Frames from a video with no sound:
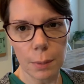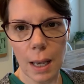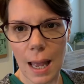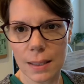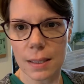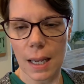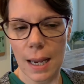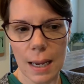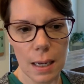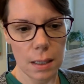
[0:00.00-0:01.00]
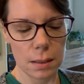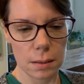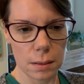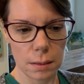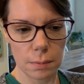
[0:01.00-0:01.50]
relaxed day.
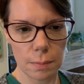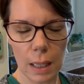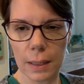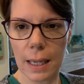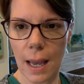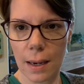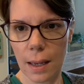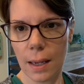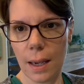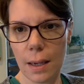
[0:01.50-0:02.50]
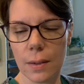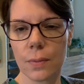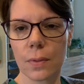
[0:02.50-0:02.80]
Melody had a